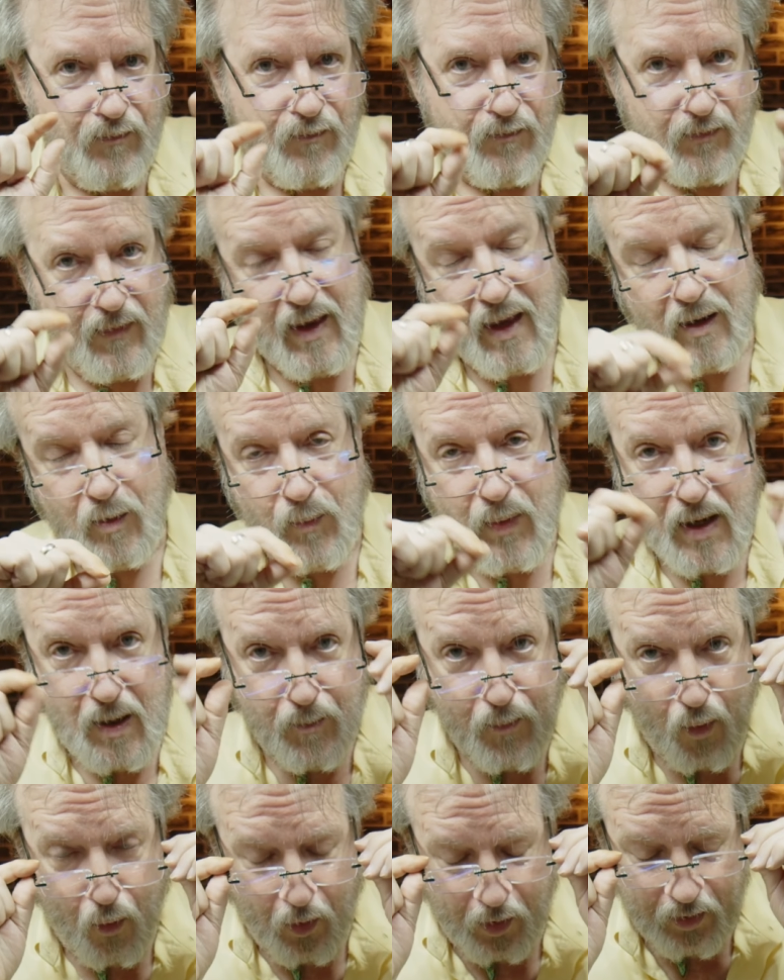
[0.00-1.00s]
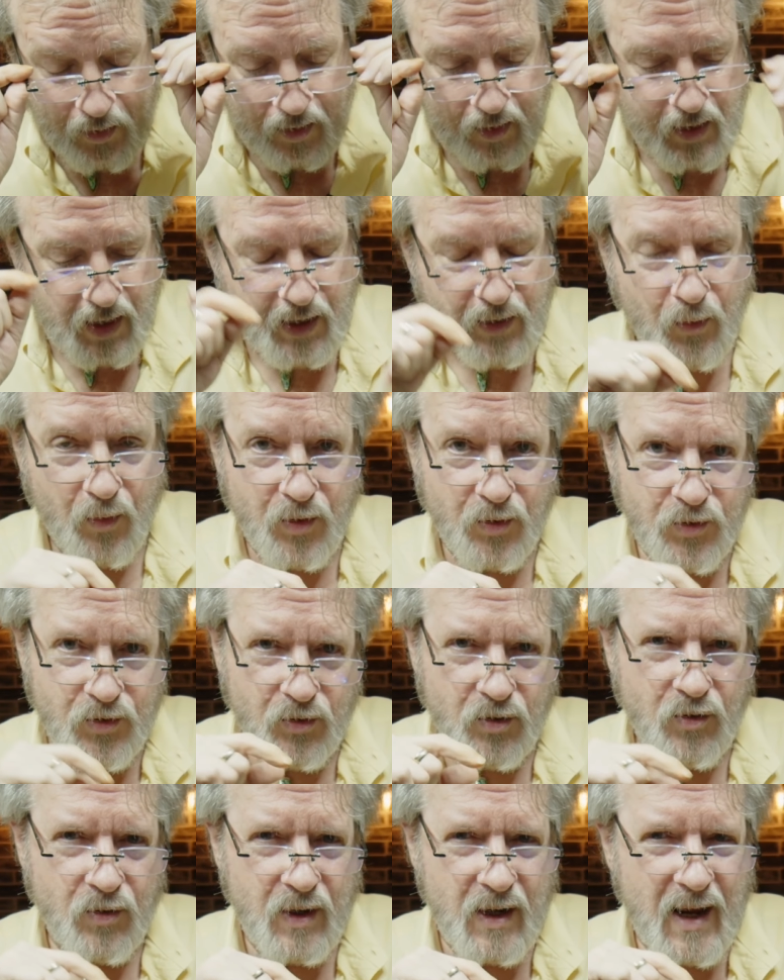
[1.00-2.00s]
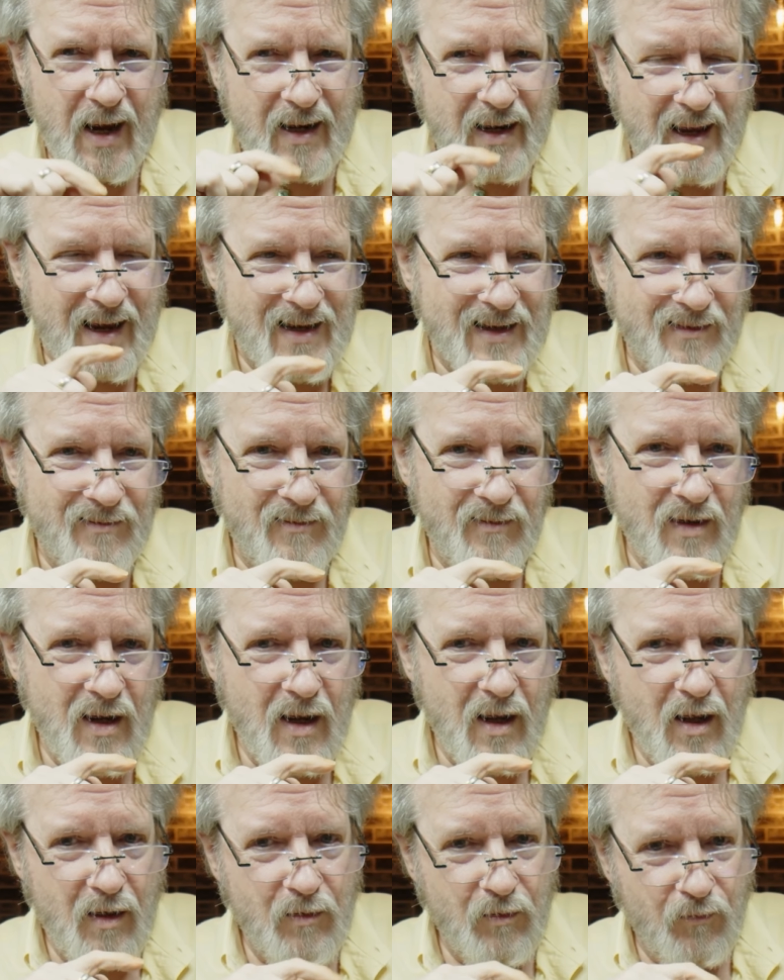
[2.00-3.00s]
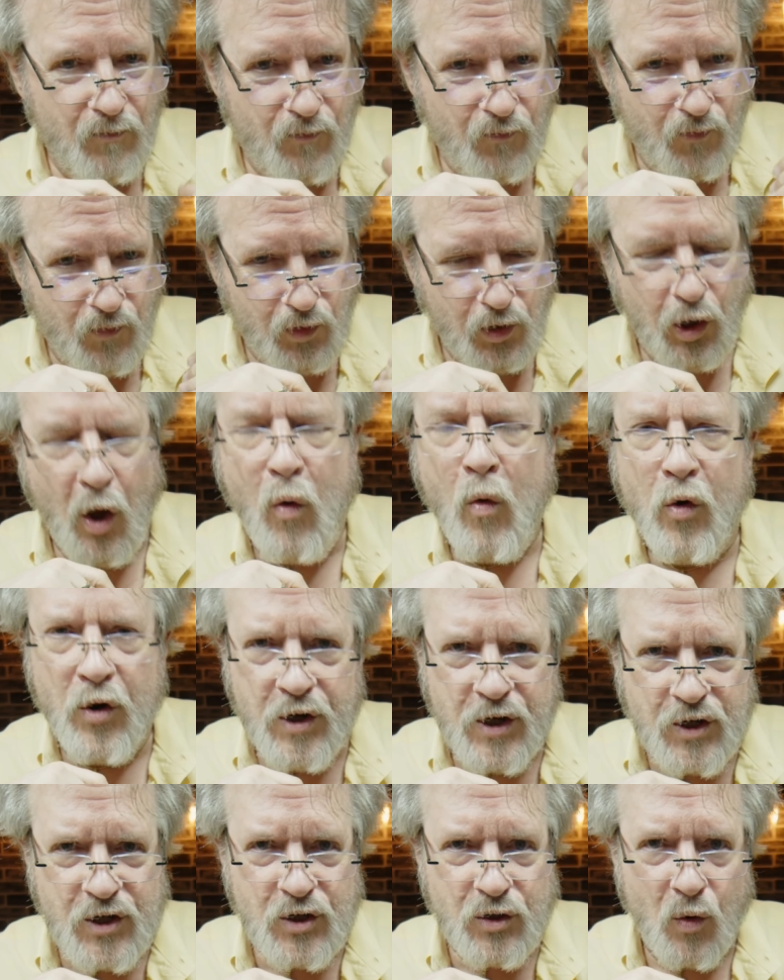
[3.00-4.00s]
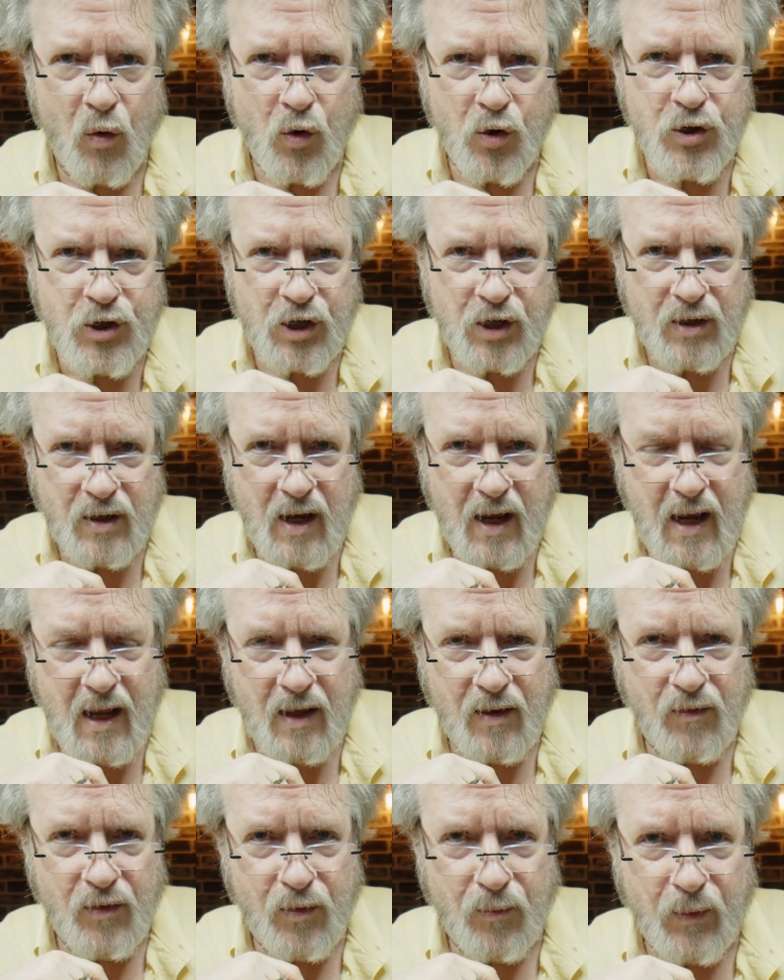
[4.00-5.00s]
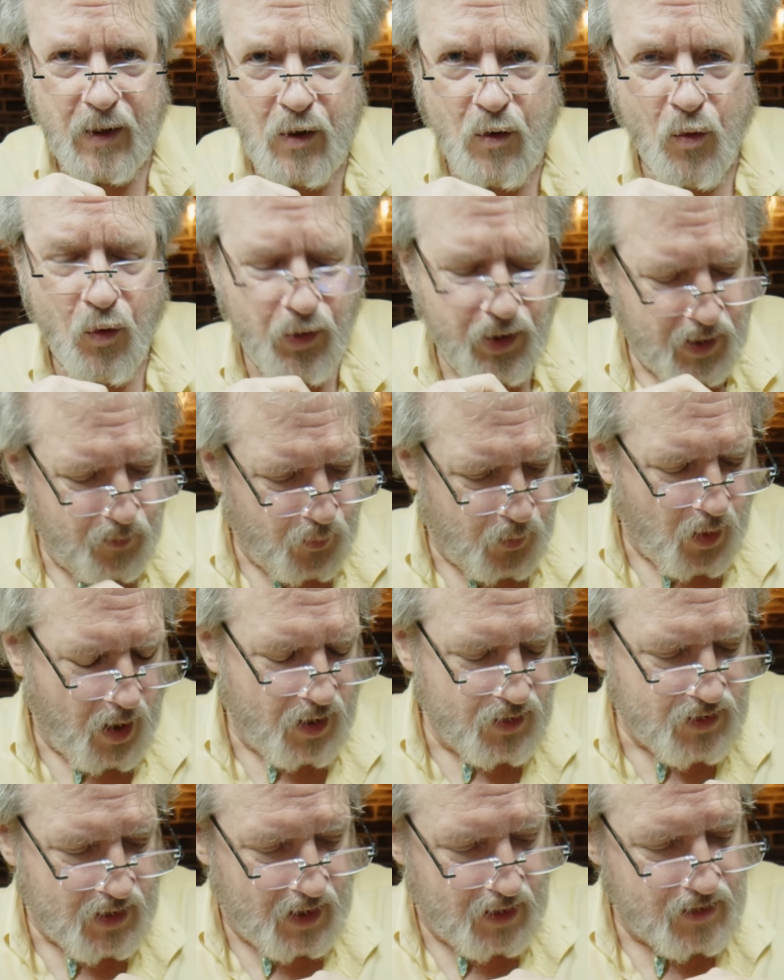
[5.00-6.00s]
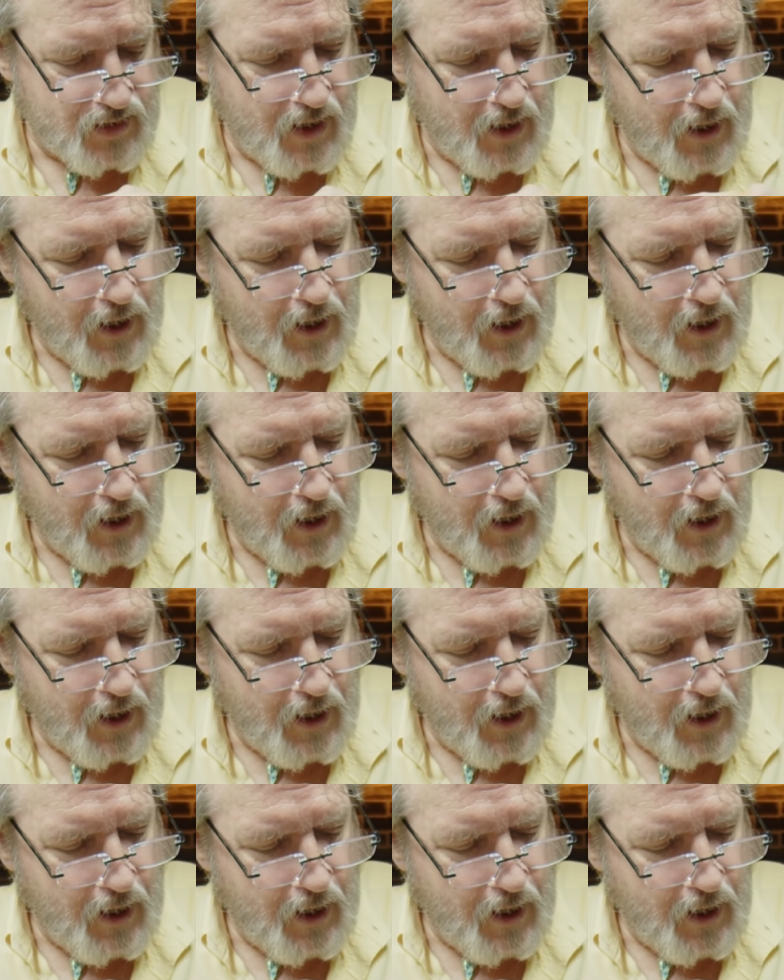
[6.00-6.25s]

that'll be important in order to create a lower distortion in the recording process.